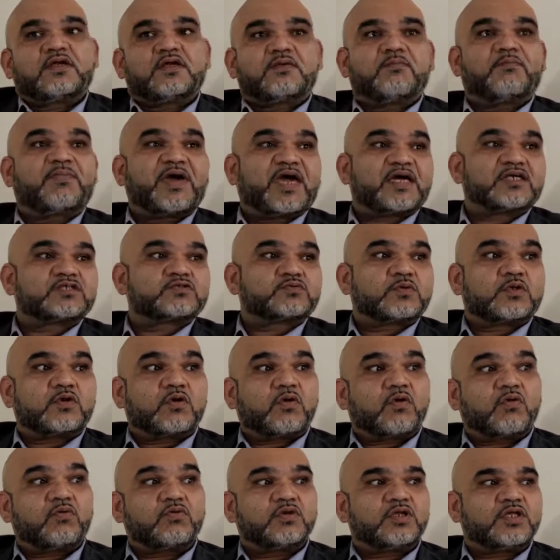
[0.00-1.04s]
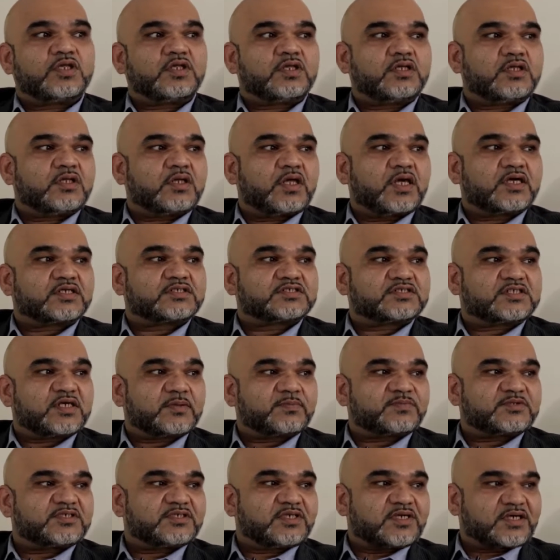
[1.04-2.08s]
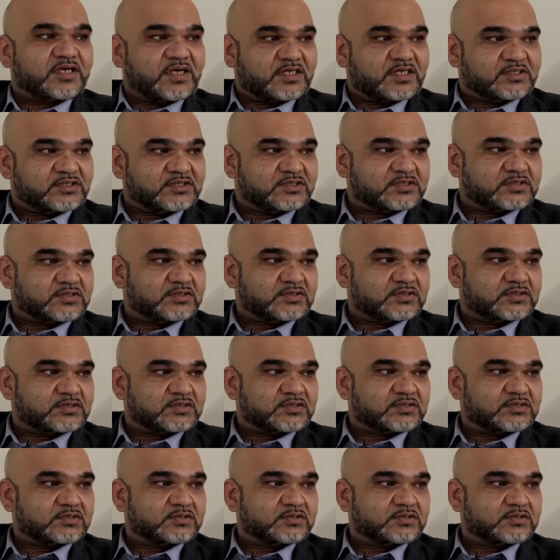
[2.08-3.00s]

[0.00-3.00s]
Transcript: banks will only accept registered